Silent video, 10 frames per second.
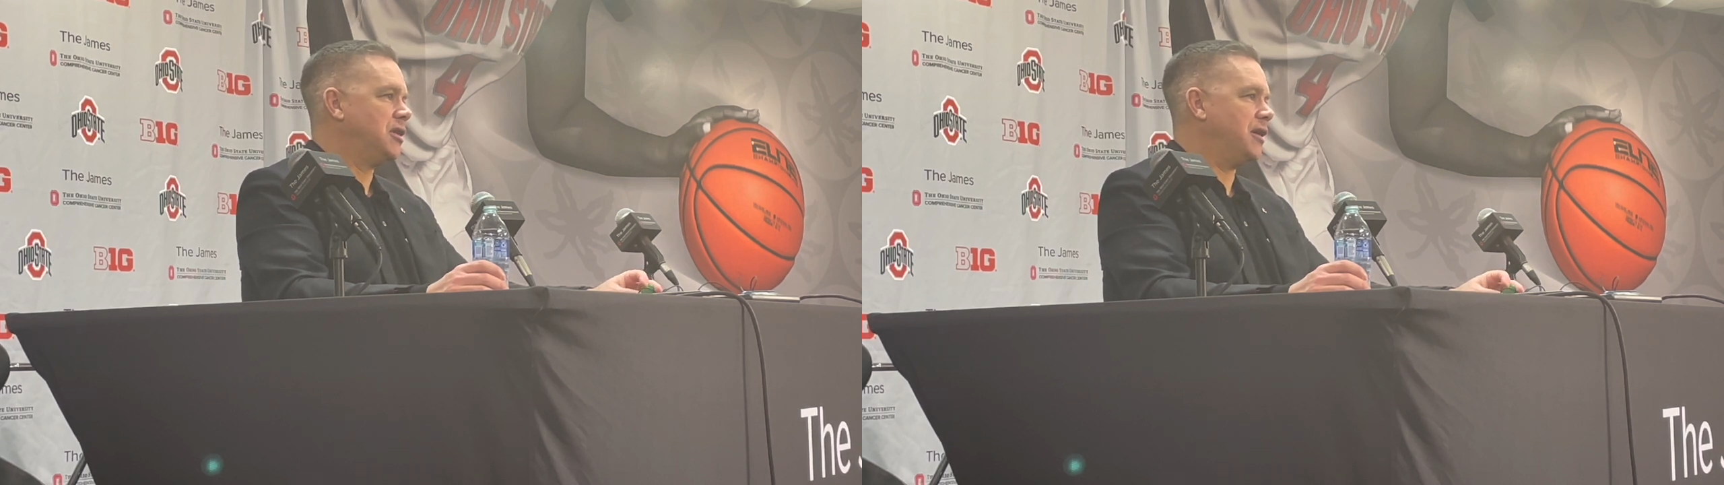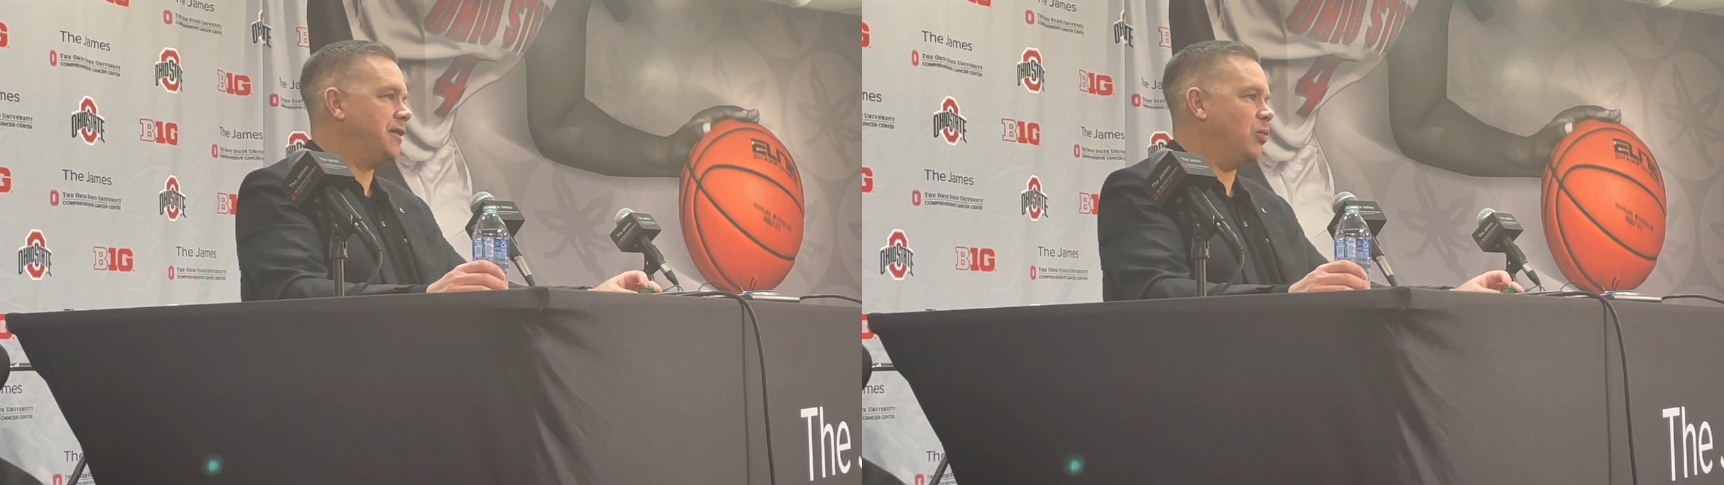
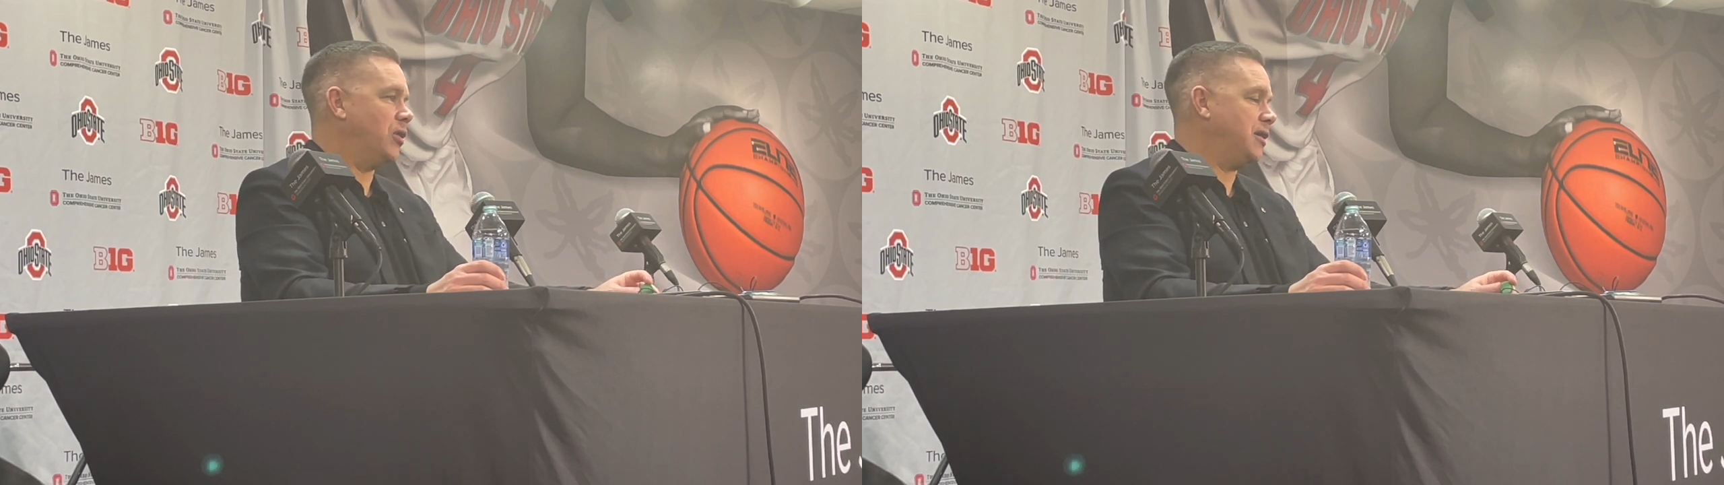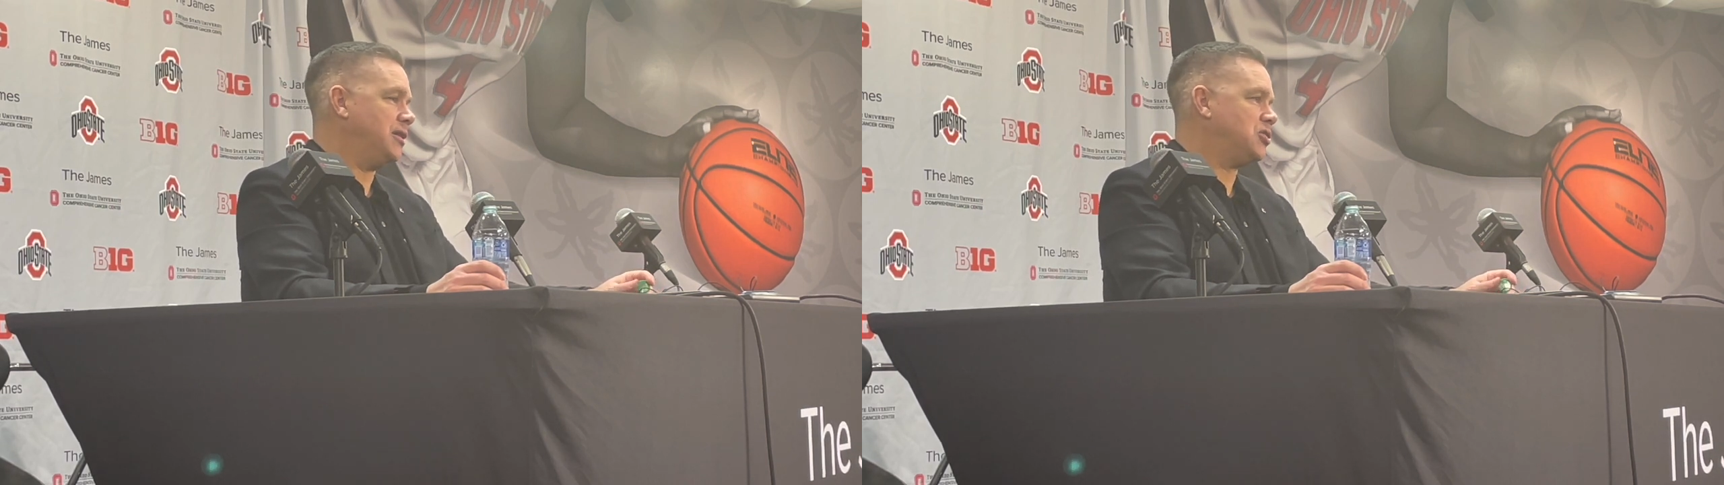uh, than
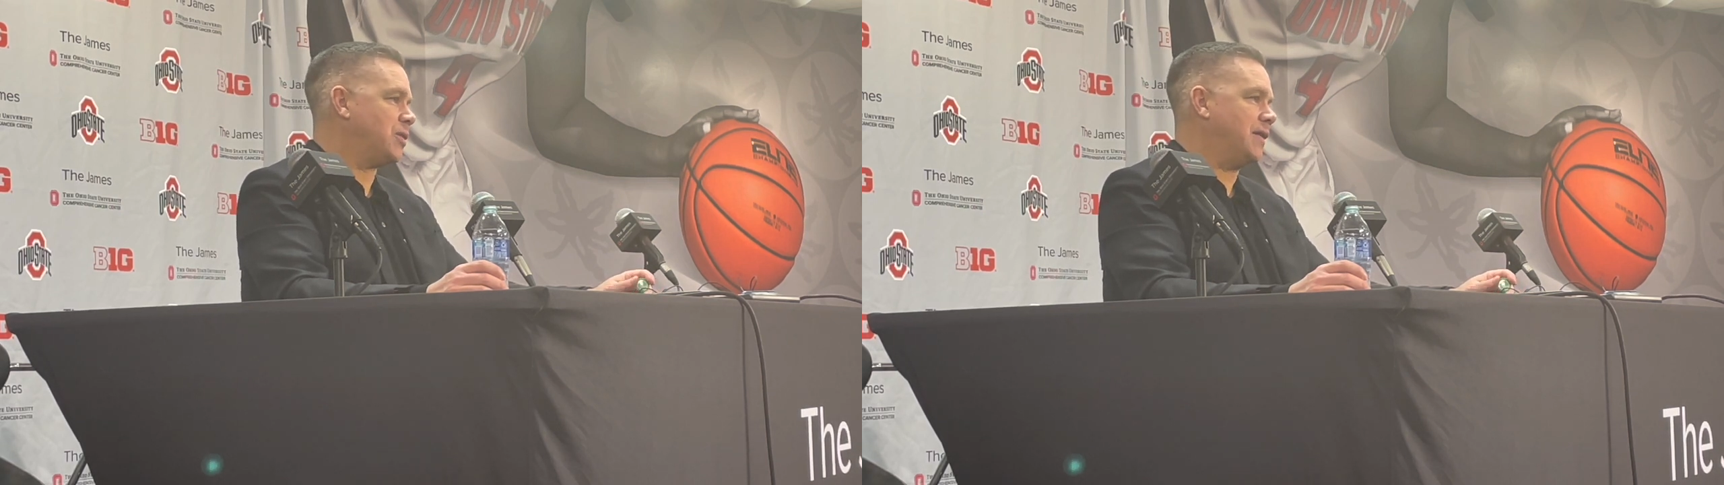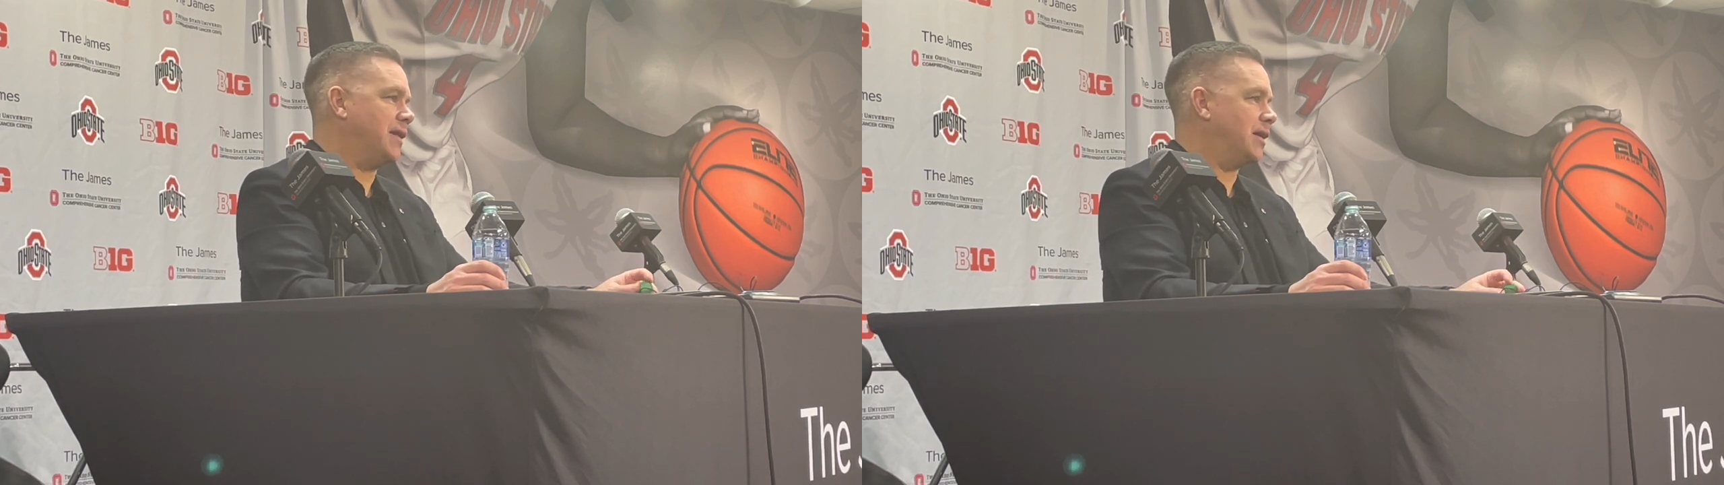what it is
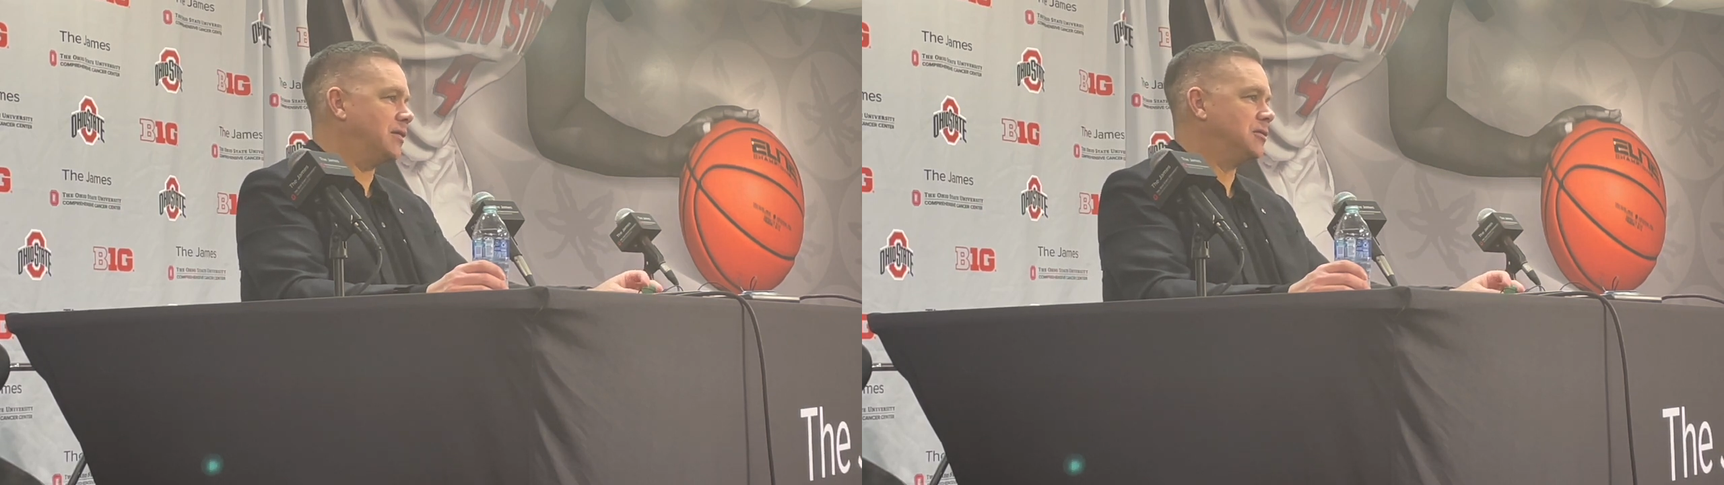right now.